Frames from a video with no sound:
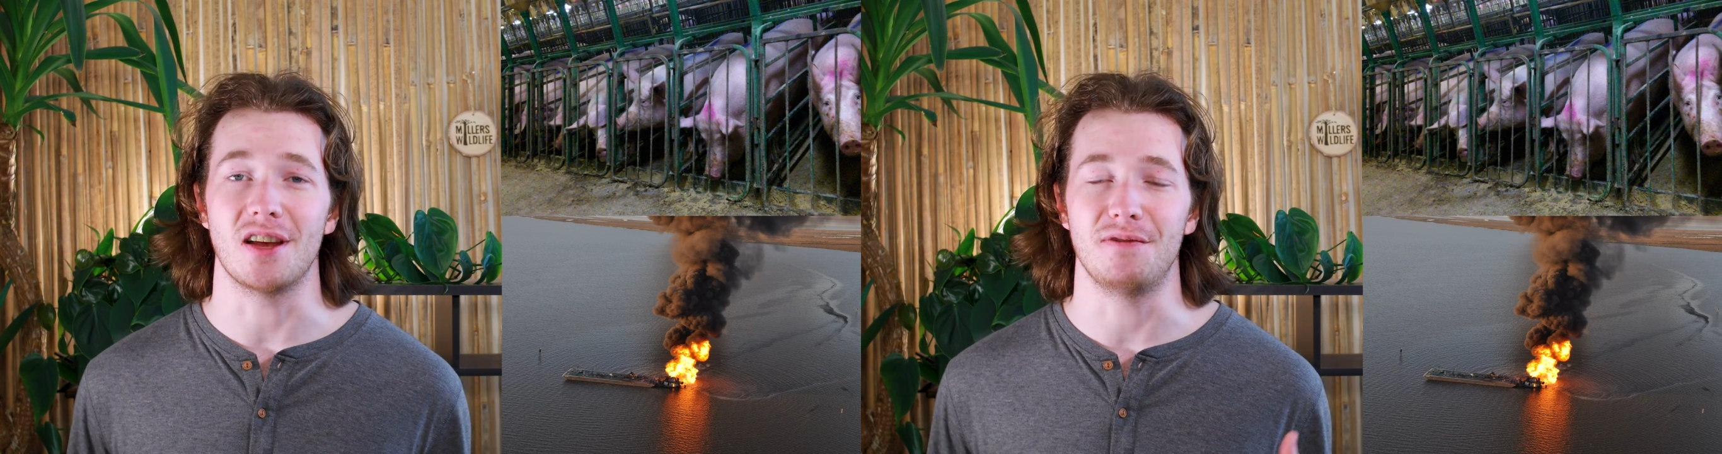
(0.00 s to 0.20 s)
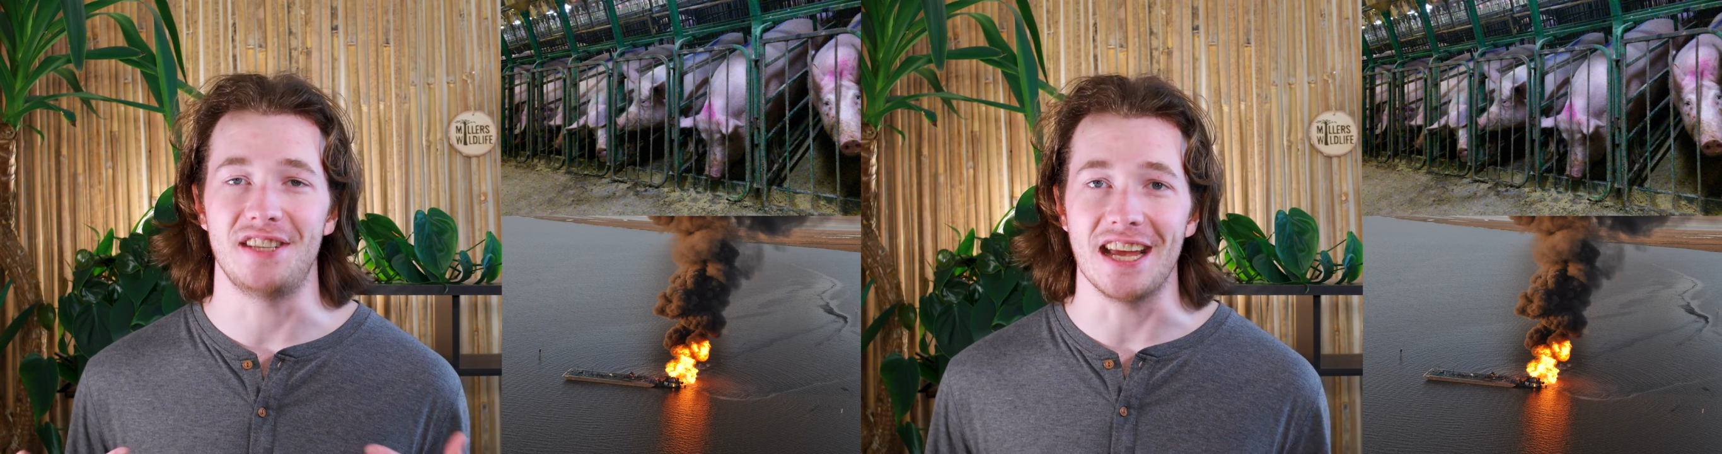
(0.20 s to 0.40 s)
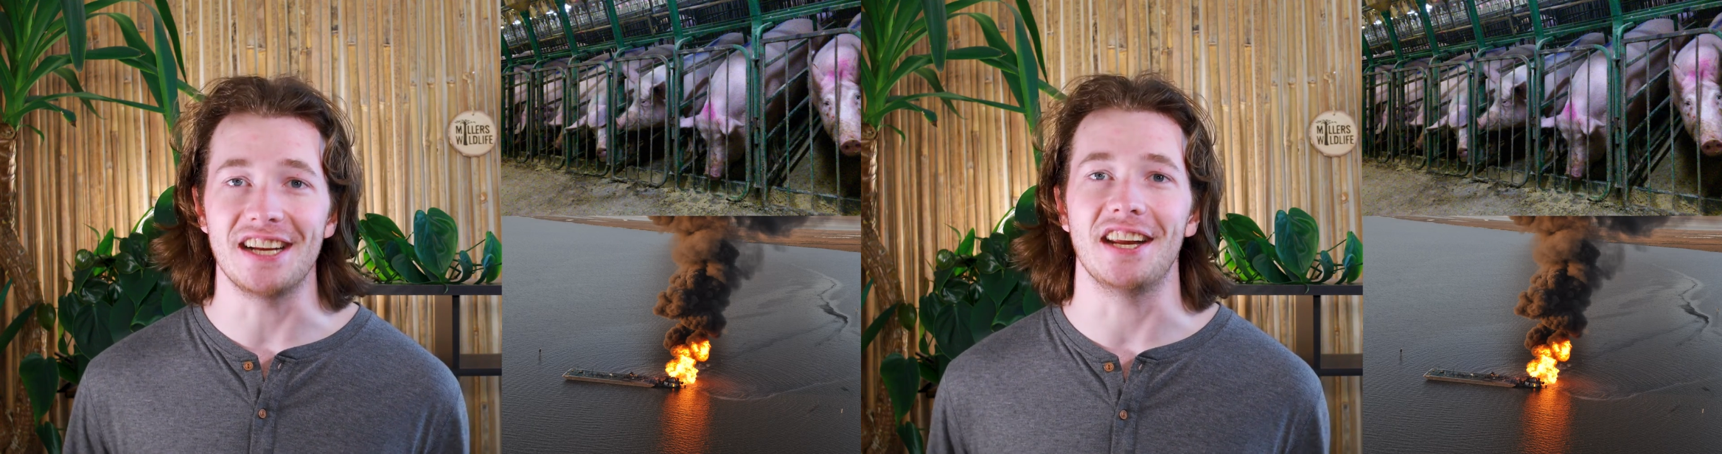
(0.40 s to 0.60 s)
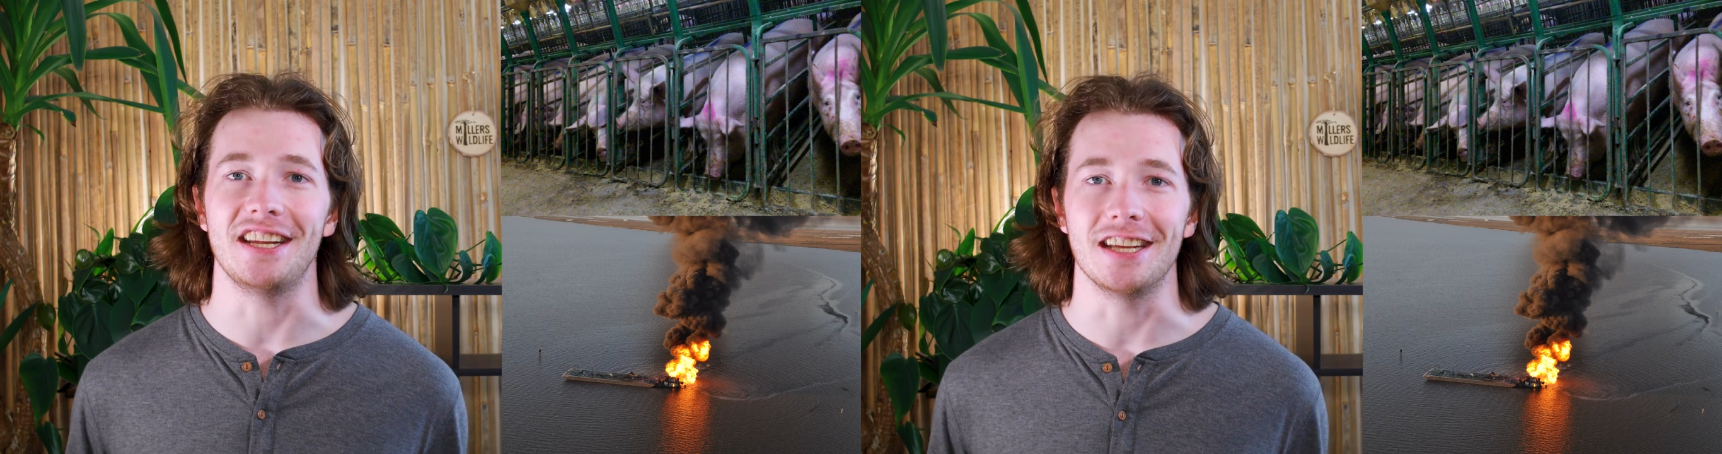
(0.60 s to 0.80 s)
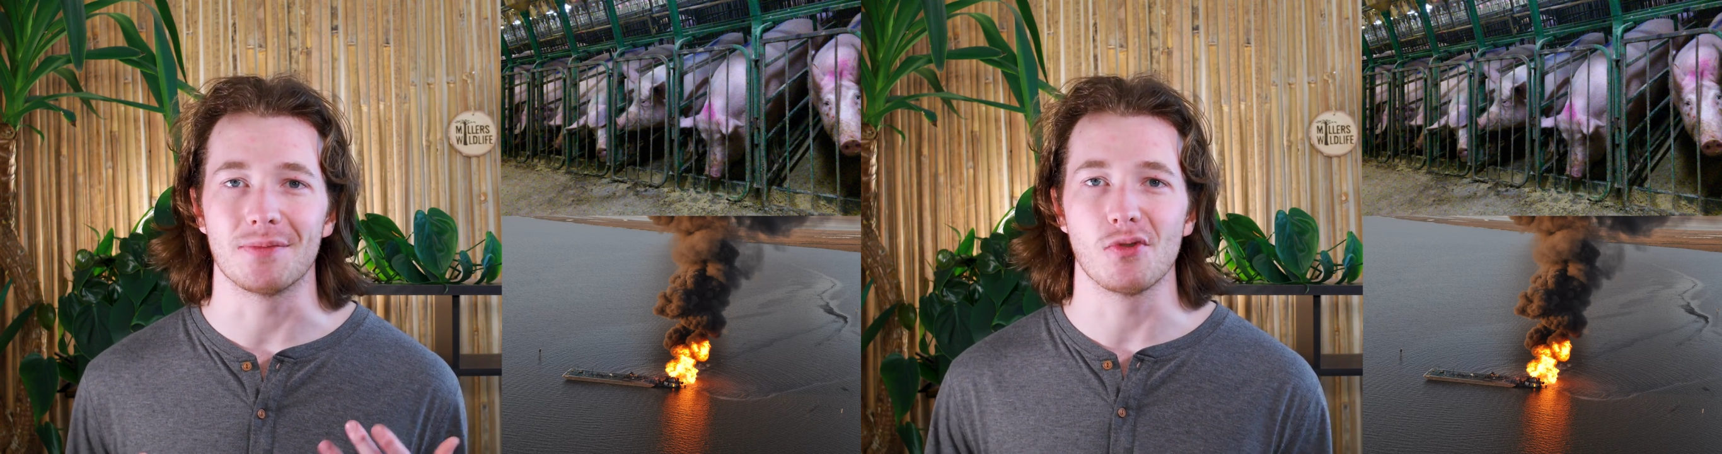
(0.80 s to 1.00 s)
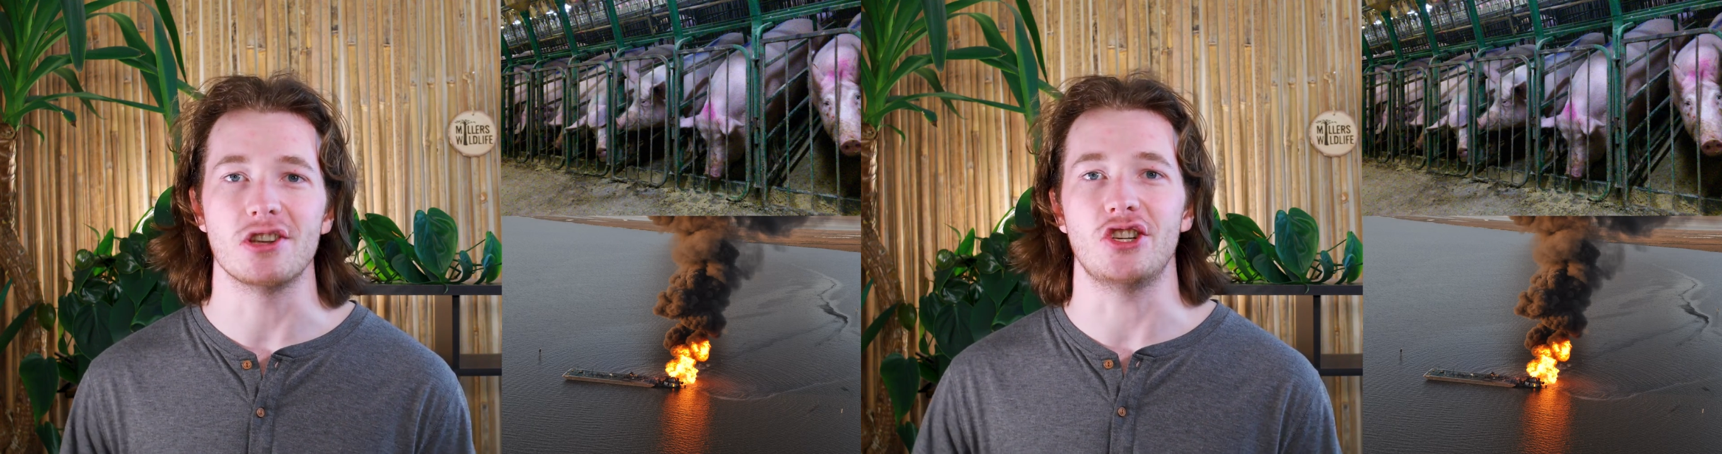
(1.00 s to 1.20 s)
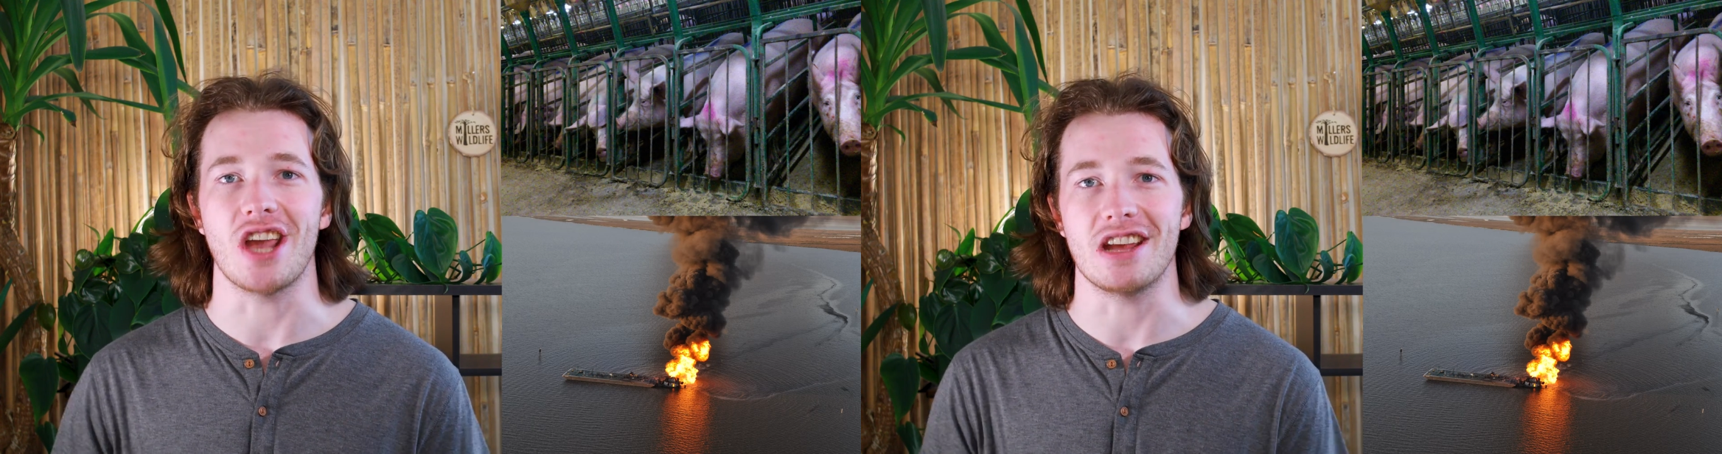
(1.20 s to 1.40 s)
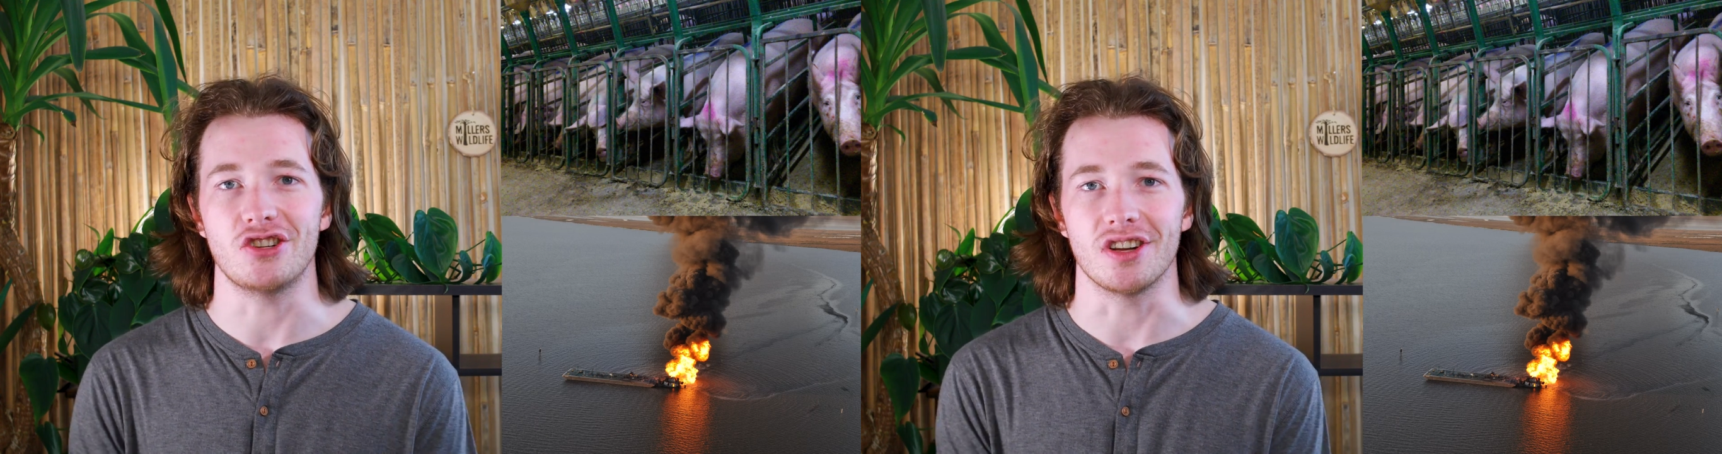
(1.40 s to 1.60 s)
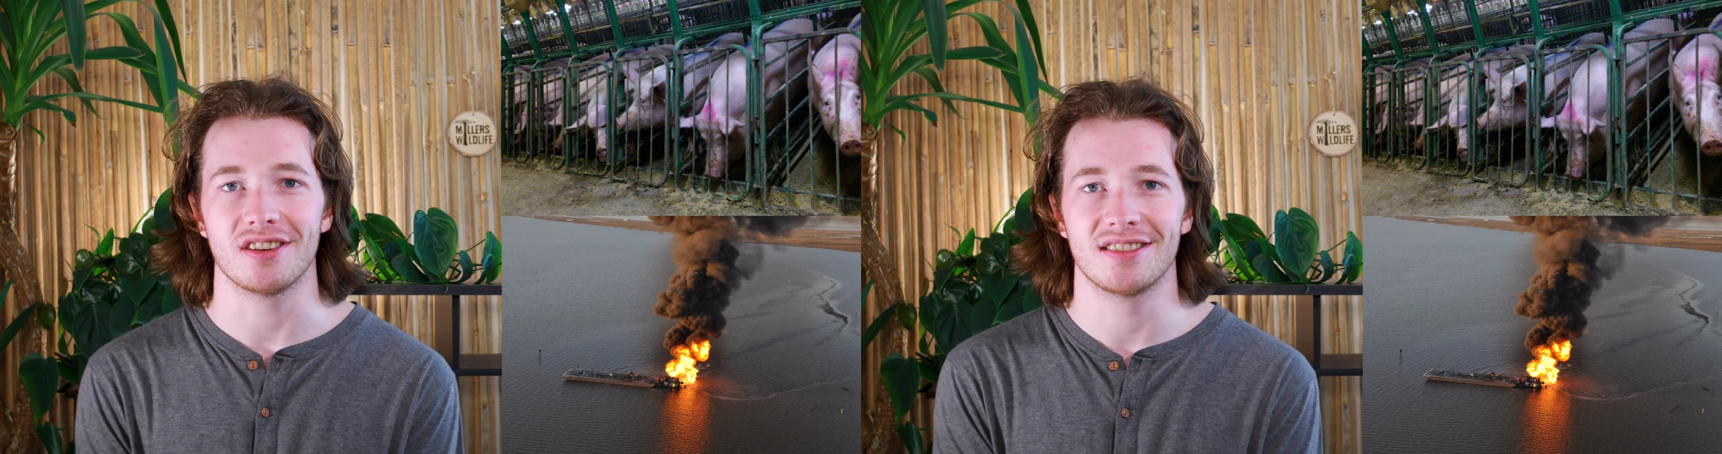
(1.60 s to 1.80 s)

of dignity and appreciation.